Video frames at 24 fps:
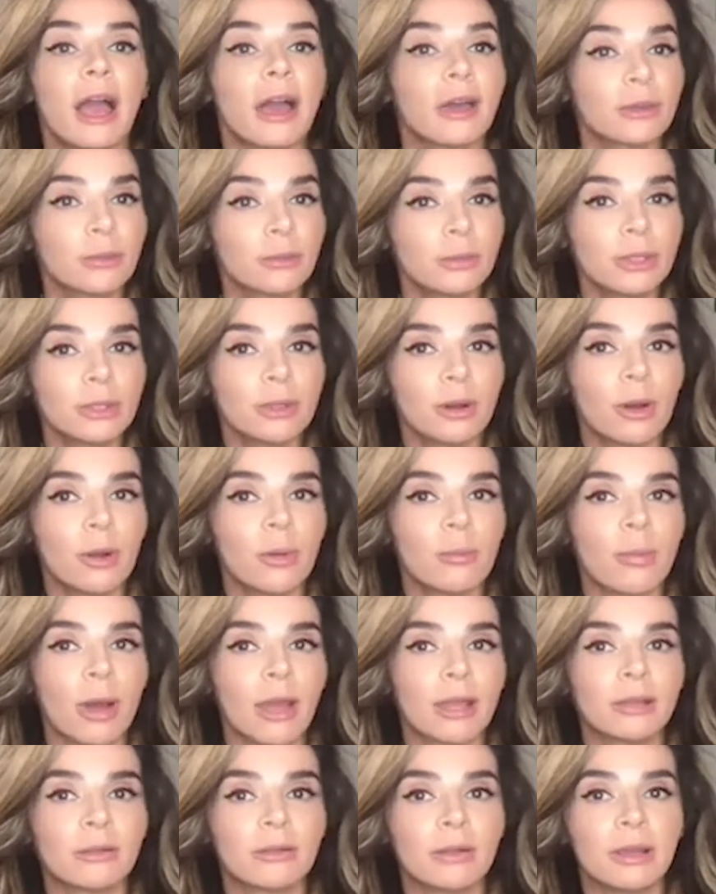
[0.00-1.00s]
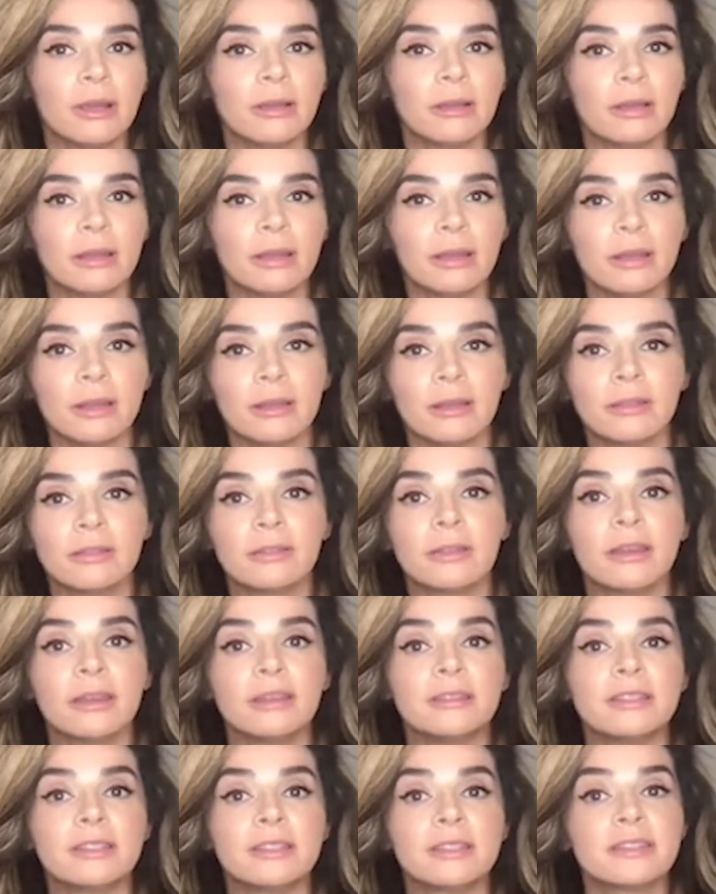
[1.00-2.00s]
As we know, migraine is
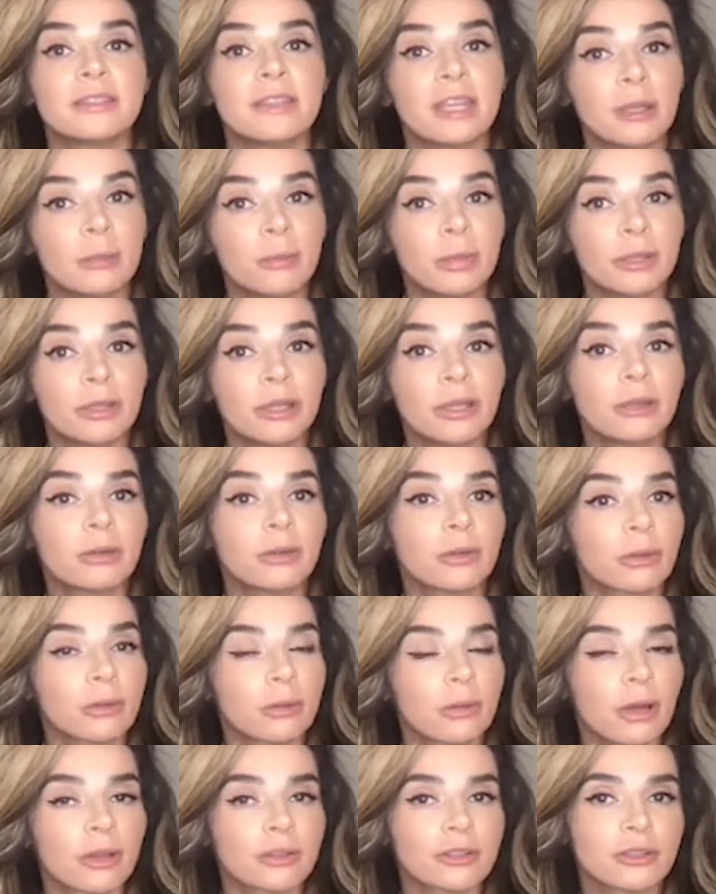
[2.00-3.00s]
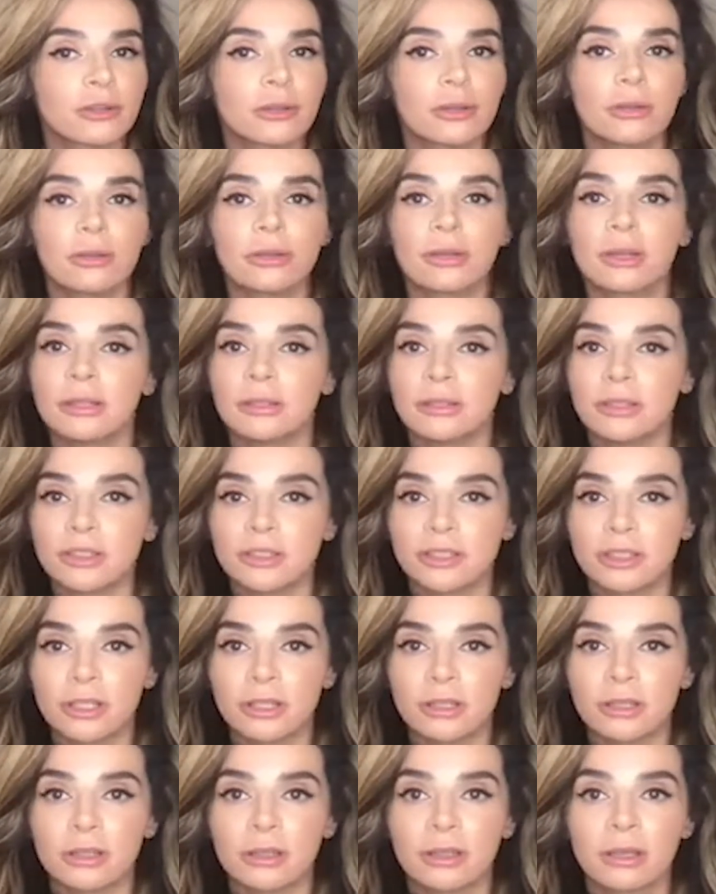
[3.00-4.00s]
a disabling neurological
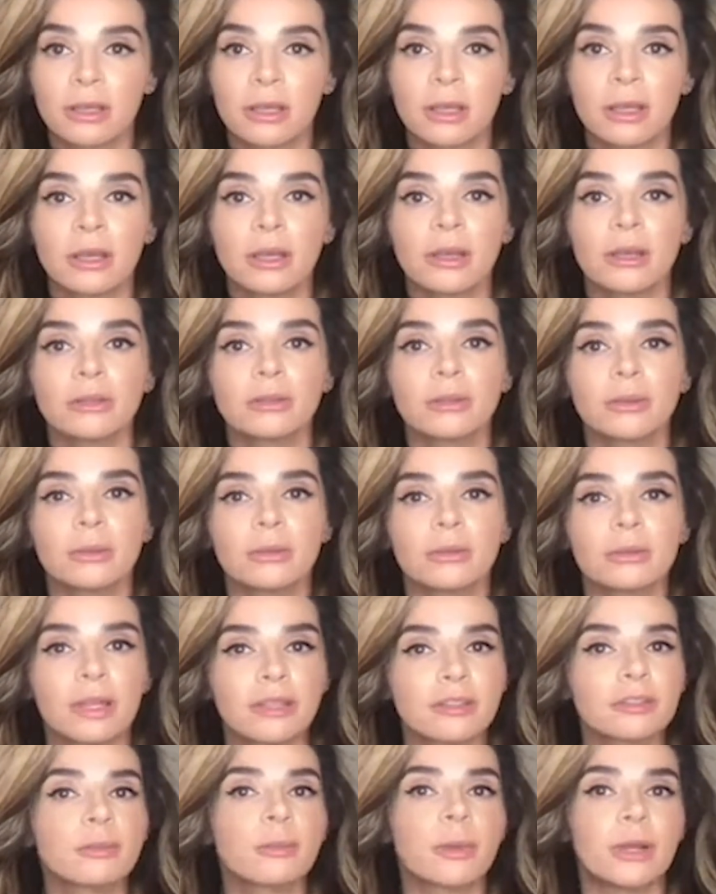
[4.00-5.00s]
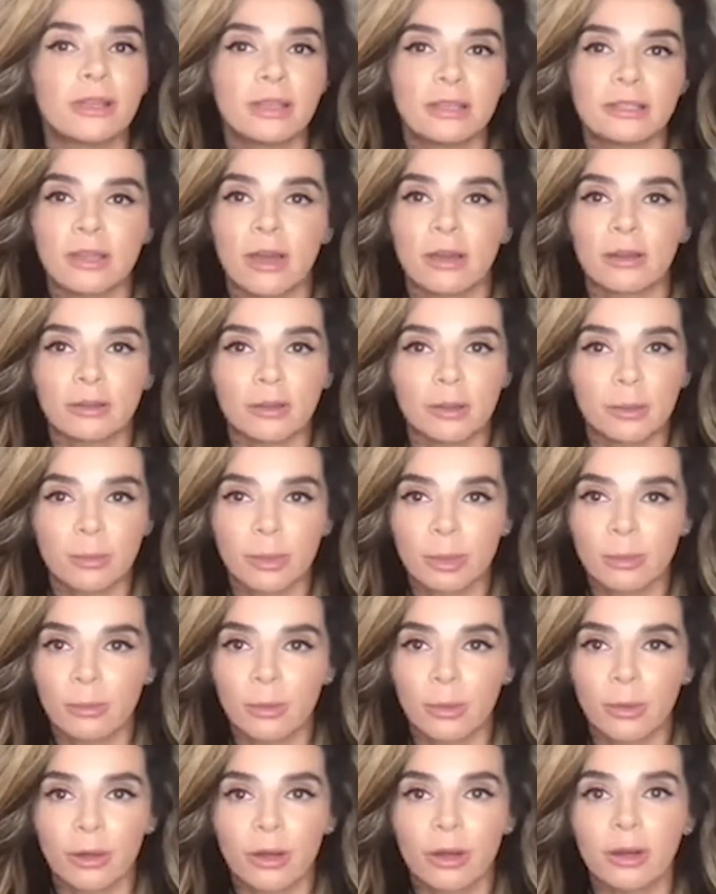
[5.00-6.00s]
condition. So let's break it down a little
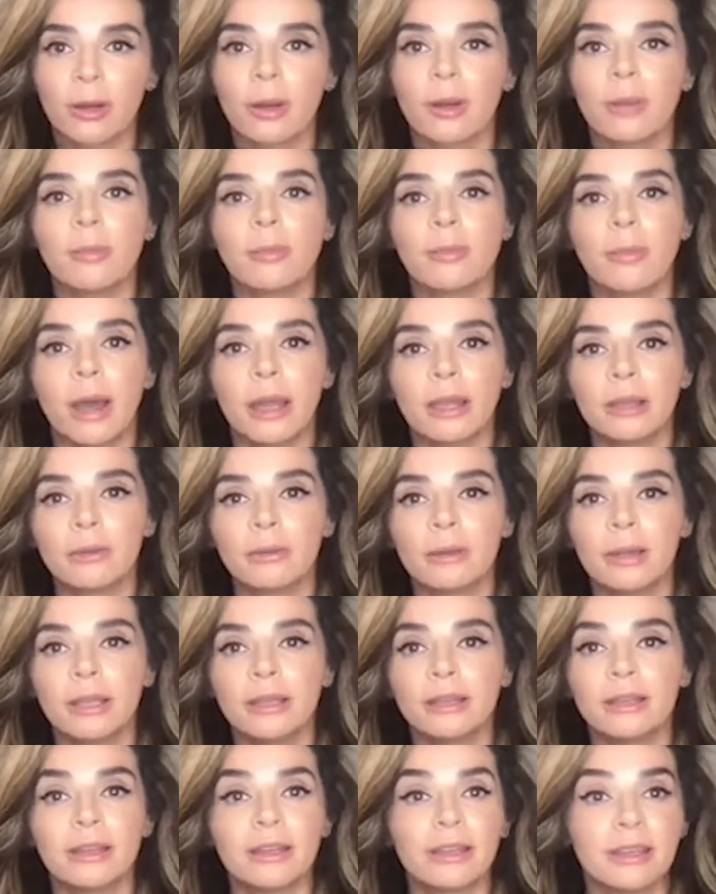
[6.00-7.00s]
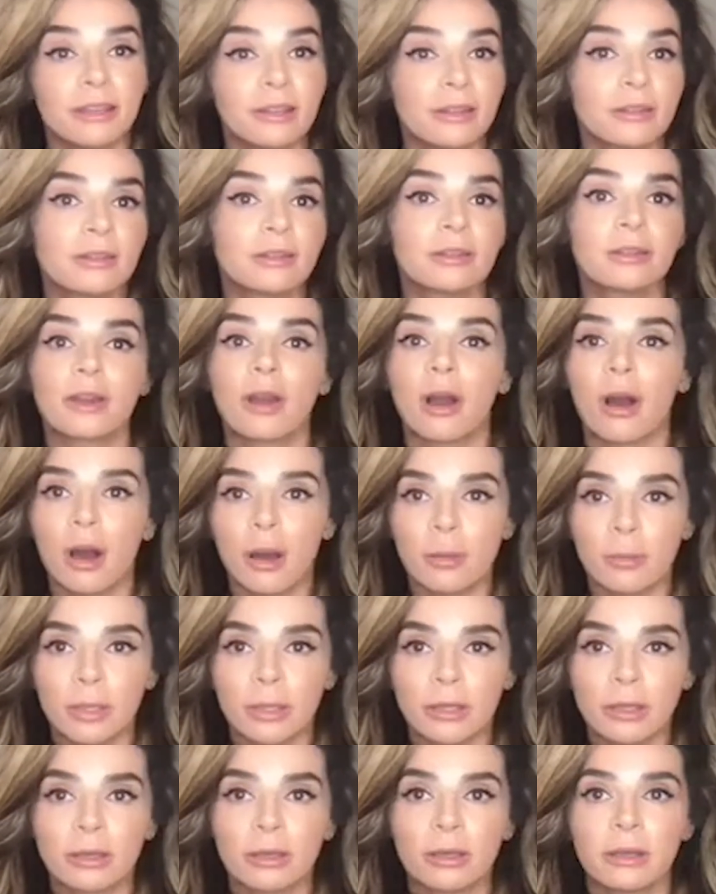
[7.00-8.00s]
bit more. Migraine is
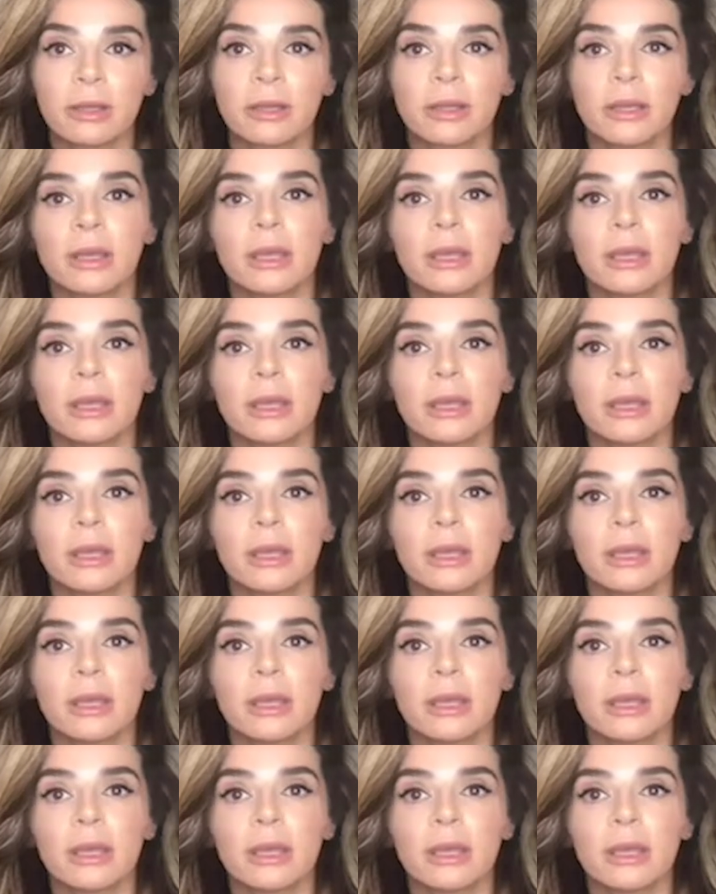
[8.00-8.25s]
common.